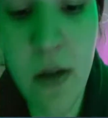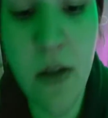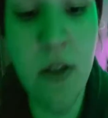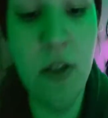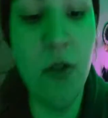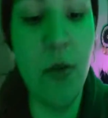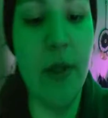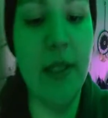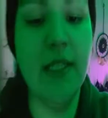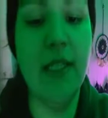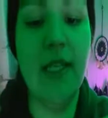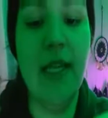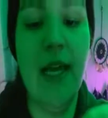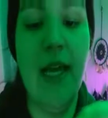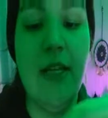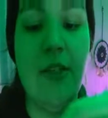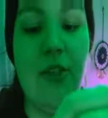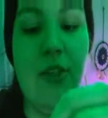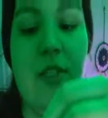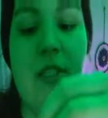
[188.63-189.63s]
So I didn't
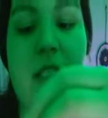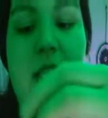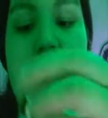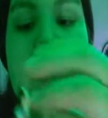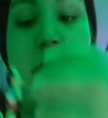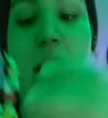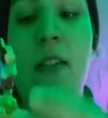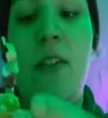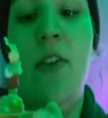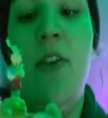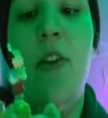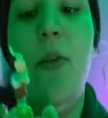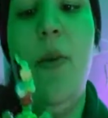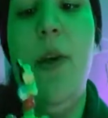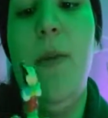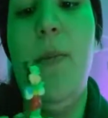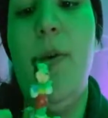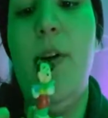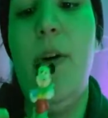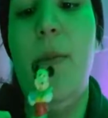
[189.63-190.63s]
actually take this all the
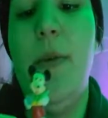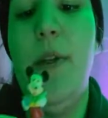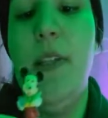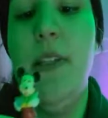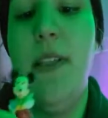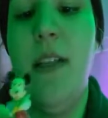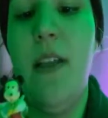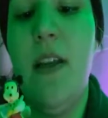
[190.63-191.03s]
way apart because I